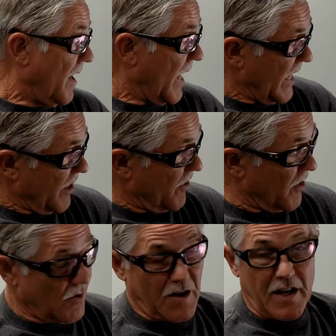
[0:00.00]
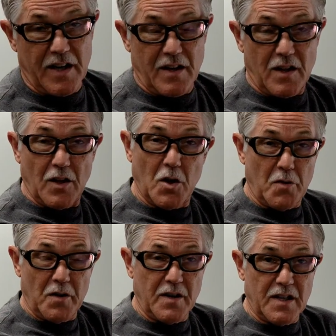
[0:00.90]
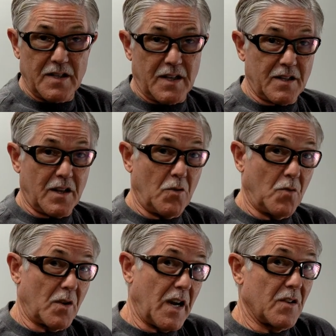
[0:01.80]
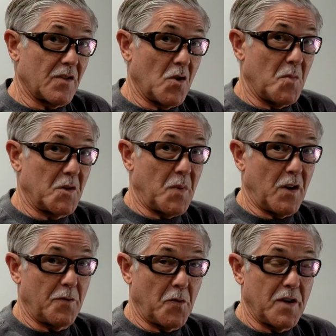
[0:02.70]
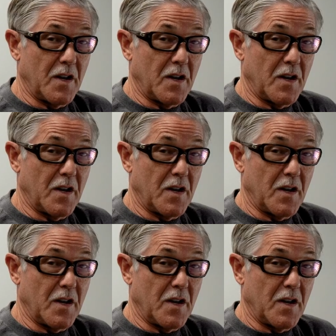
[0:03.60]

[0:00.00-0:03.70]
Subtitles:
and you don't get into the low areas, it's going to work out so much better for you.